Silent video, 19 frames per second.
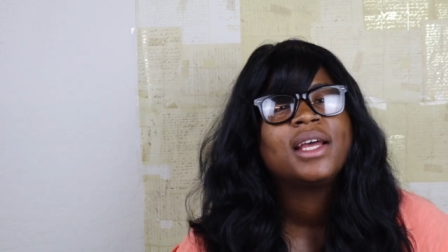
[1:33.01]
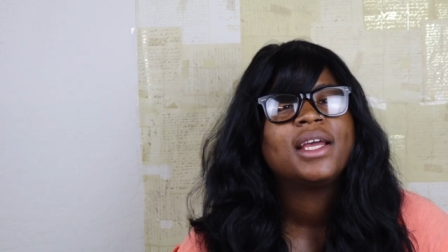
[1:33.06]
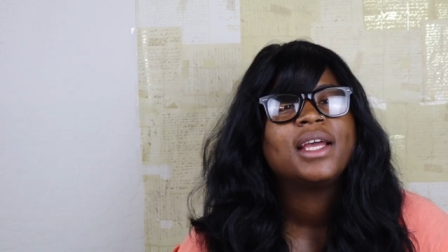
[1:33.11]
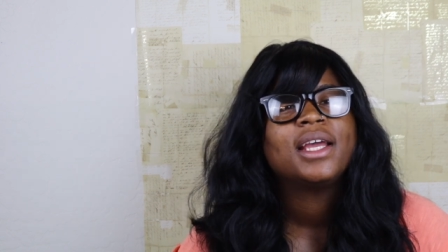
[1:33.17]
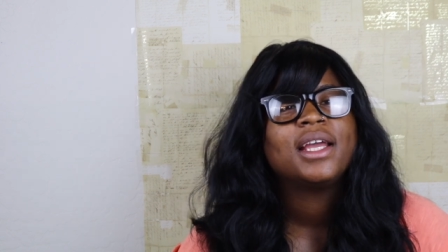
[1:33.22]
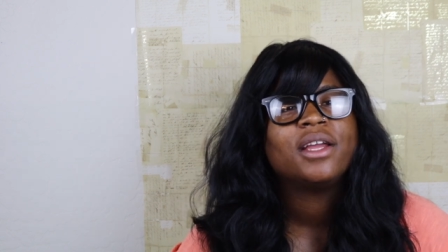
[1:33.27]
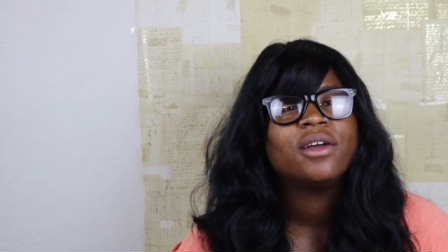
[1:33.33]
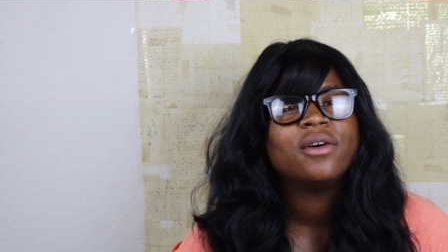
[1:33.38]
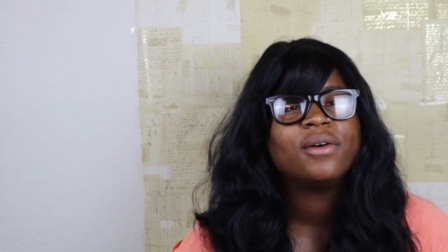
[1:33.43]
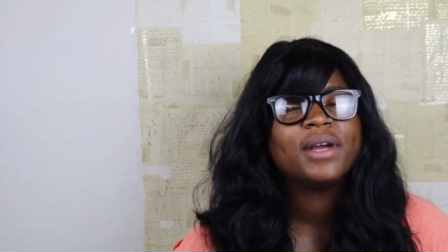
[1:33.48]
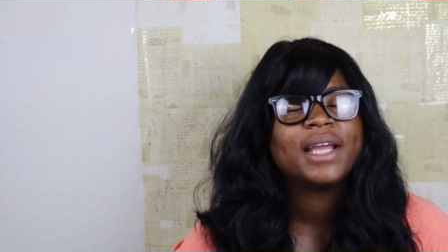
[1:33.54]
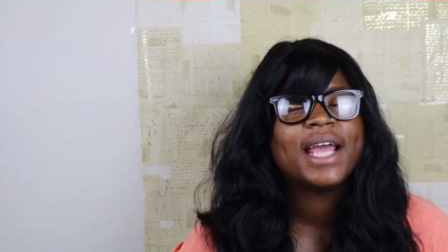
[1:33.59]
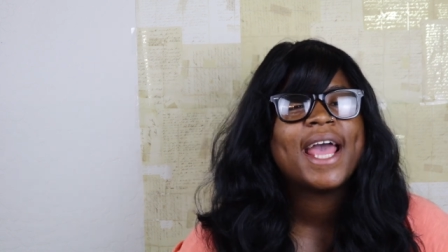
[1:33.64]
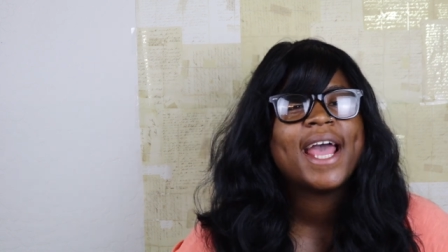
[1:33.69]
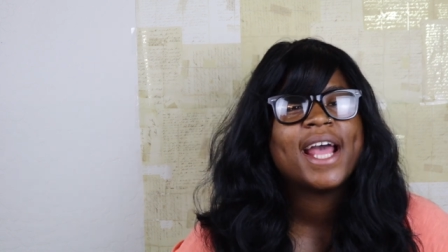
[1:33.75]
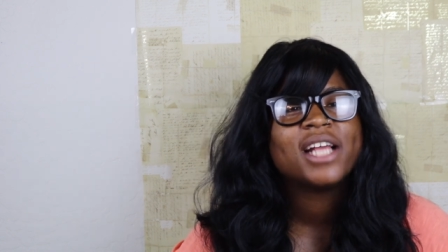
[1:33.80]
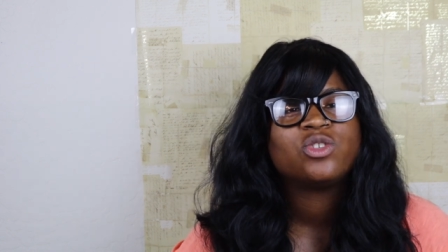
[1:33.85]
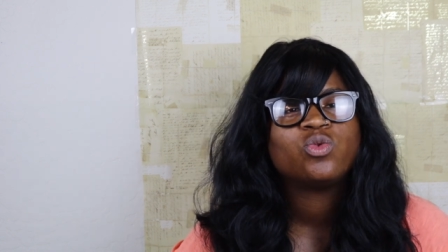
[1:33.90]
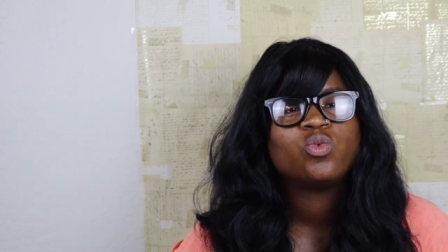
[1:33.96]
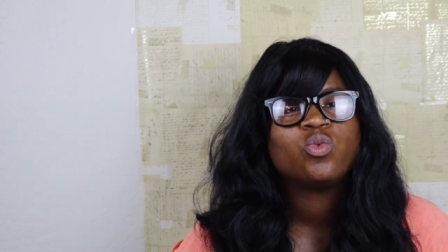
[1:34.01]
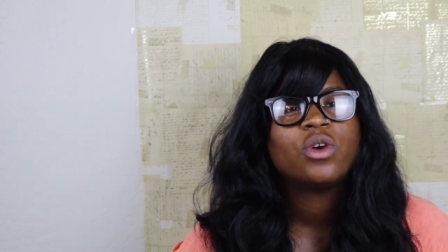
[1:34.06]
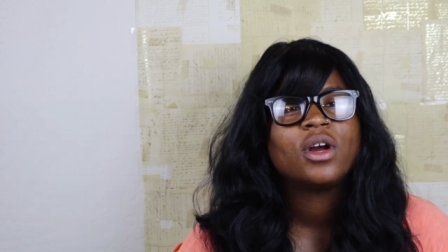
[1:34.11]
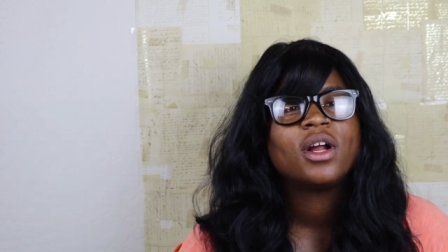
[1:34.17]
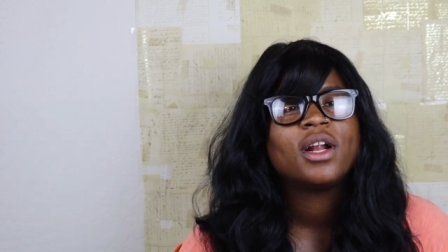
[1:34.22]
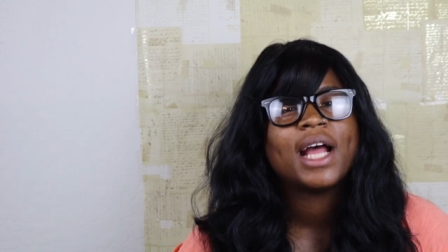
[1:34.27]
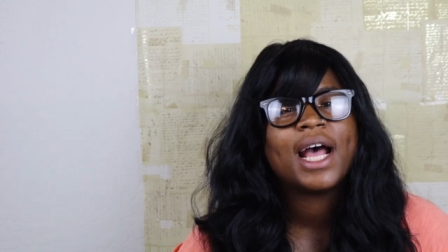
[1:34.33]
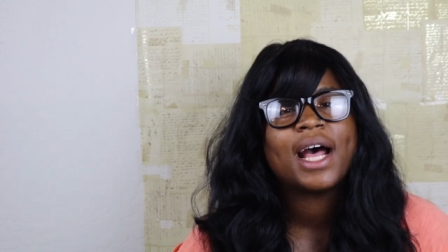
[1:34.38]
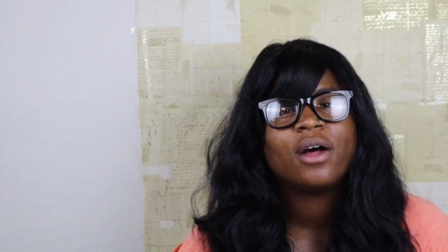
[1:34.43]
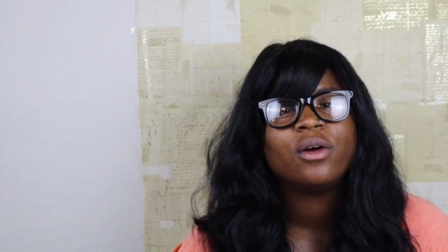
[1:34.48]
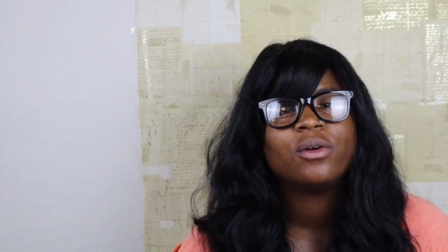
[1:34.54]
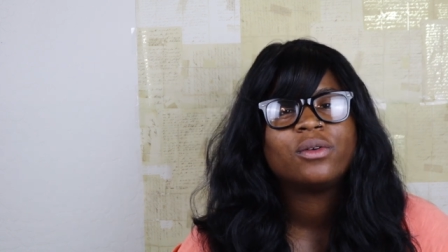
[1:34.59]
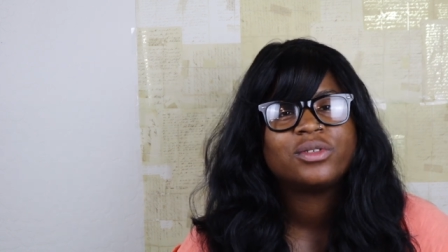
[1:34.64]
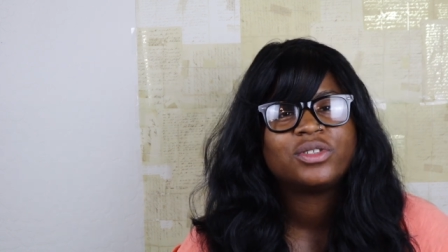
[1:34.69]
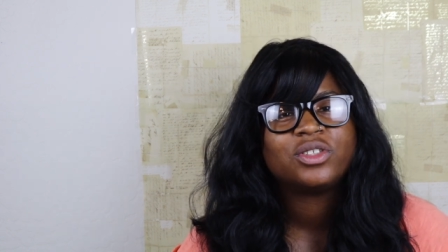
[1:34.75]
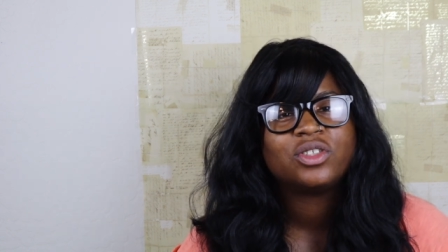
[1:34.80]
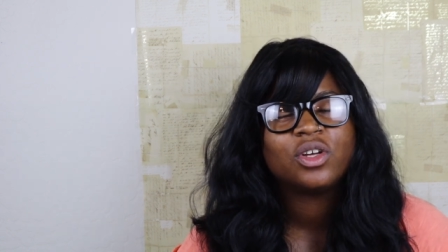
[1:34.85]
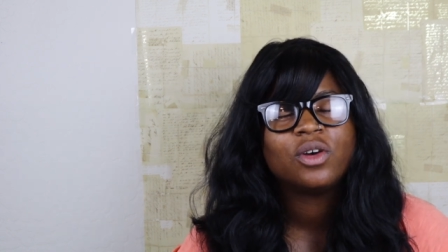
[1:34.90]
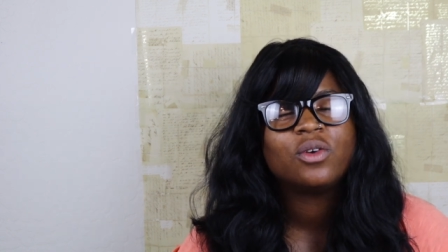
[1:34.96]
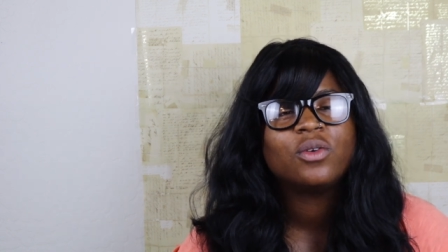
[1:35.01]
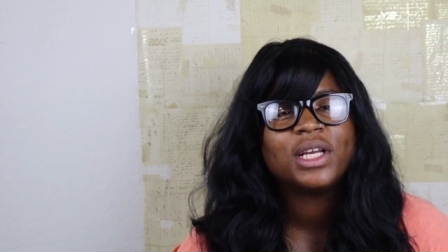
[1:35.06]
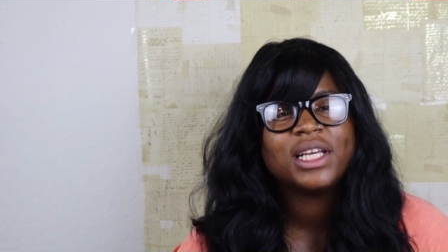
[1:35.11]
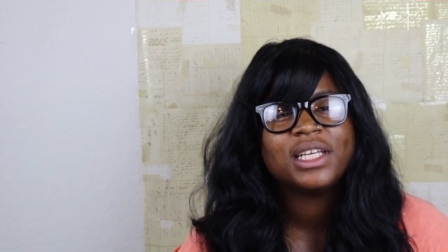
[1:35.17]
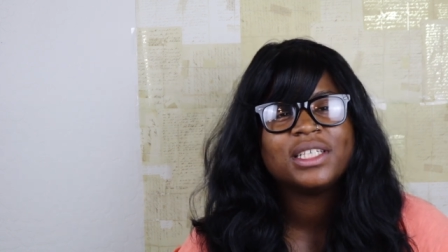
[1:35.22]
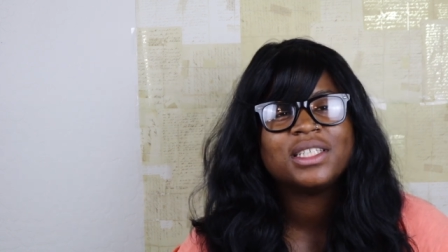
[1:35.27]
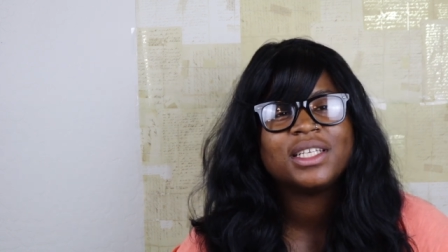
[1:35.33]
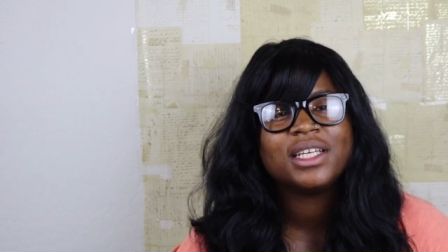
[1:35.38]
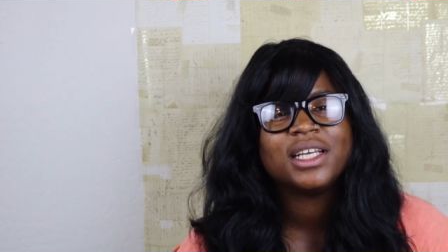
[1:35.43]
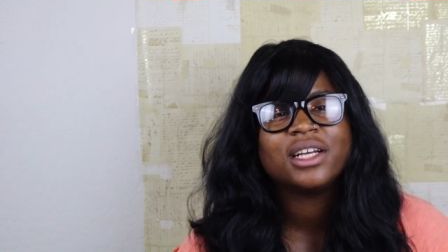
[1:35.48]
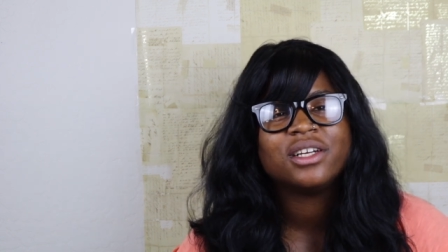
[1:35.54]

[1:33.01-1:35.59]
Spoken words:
And your gas run out so easily